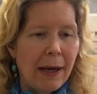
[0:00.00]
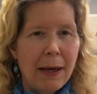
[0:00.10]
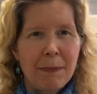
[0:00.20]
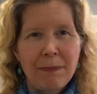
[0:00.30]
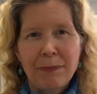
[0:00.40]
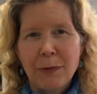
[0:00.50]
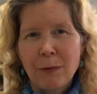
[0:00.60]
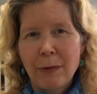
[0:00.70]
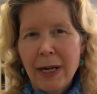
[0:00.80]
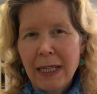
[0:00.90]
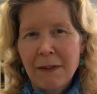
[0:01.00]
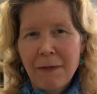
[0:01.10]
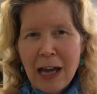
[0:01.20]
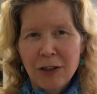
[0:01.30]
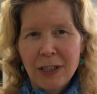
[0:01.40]
running a
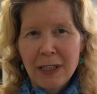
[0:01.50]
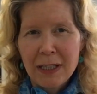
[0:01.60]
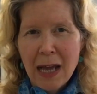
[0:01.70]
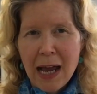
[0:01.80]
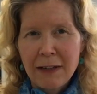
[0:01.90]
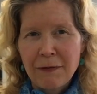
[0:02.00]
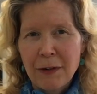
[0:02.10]
fashion design